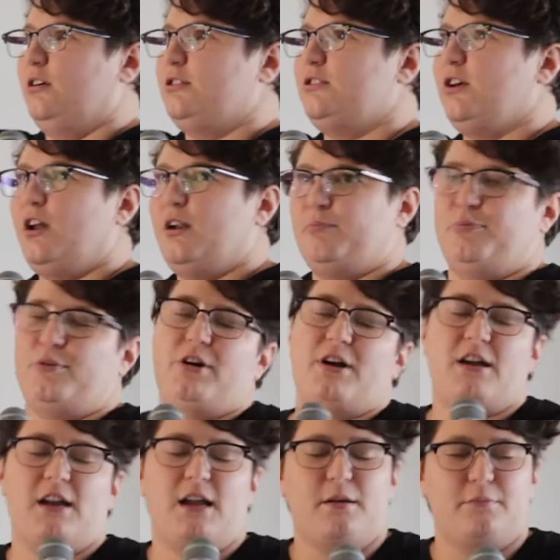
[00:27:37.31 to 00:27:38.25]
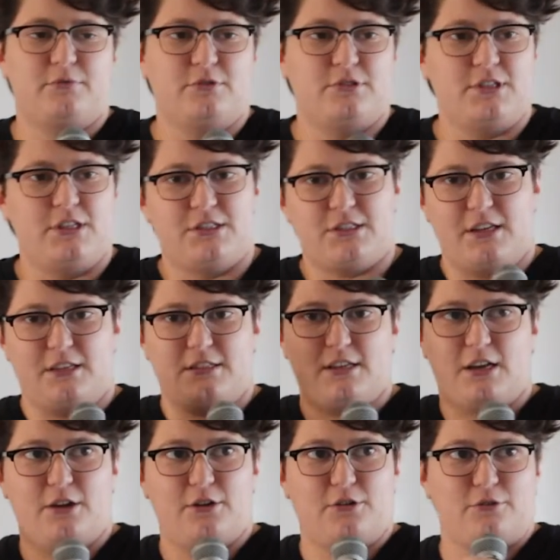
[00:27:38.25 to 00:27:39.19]
start a book club to teach
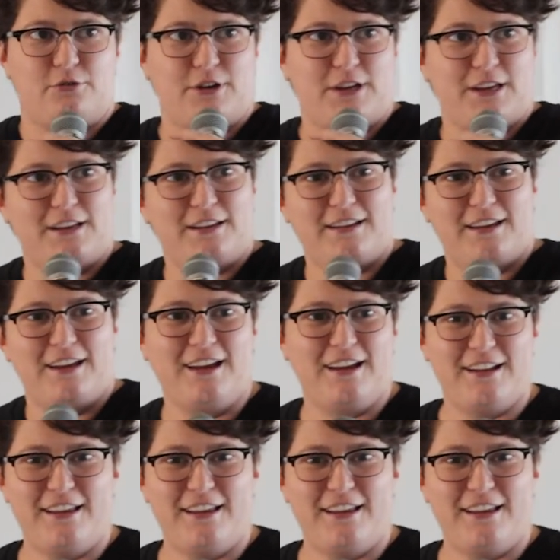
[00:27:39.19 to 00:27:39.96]
kids how to read